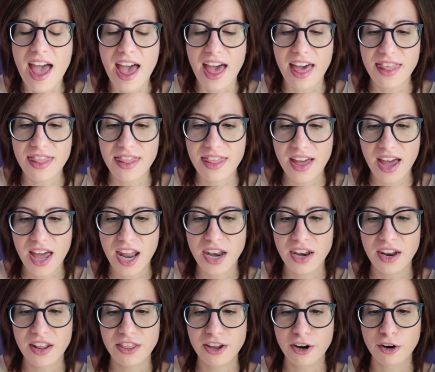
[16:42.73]
And
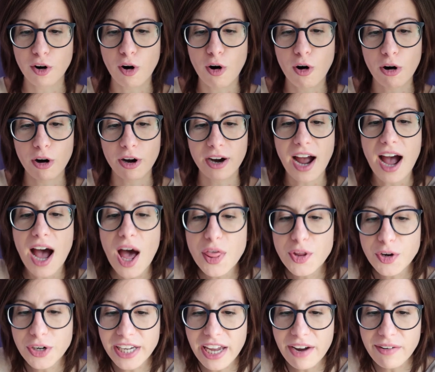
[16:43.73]
then there are
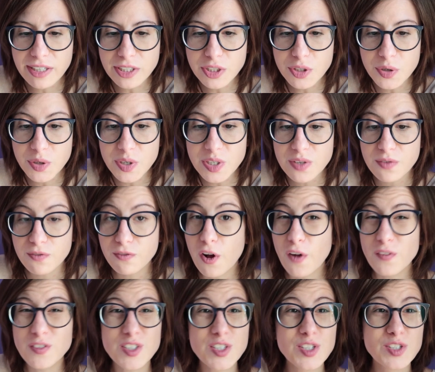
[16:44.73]
other characters
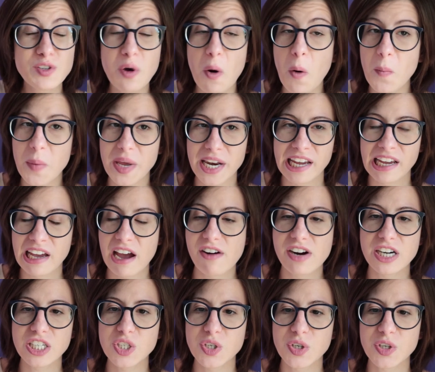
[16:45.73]
involved, so many
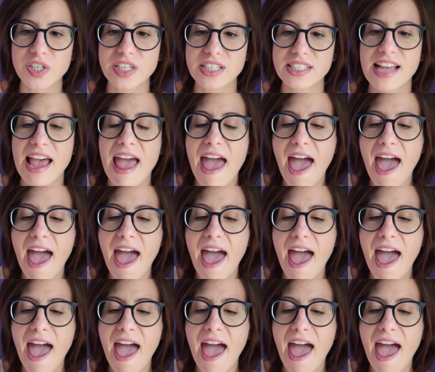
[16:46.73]
characters,